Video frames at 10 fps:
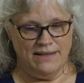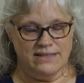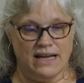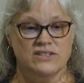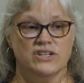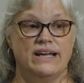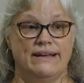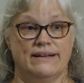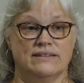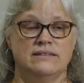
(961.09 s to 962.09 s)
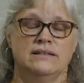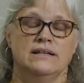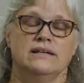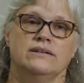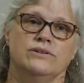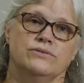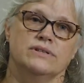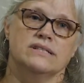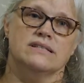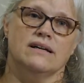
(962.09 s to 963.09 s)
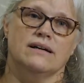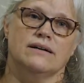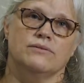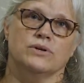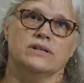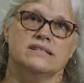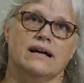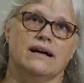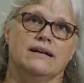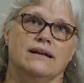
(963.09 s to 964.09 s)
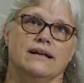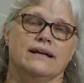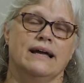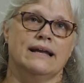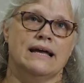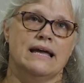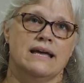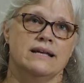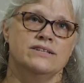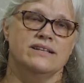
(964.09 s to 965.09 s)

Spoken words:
Dr. Hale, who works at like NIH.